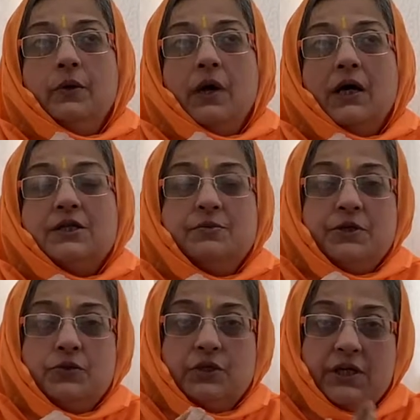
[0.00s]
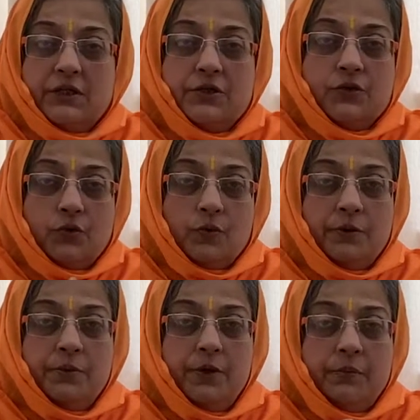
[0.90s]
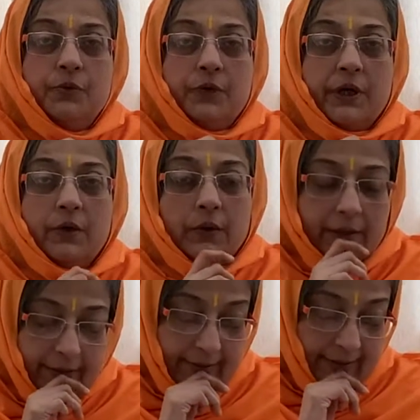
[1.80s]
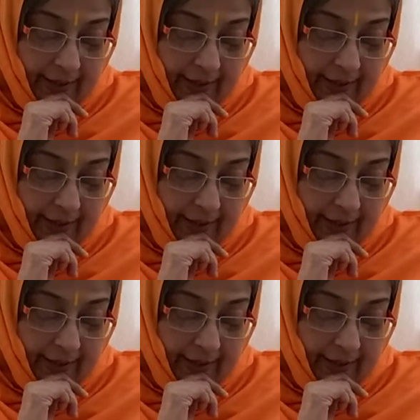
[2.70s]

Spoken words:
asked me to take this room in Bhimpur and all that.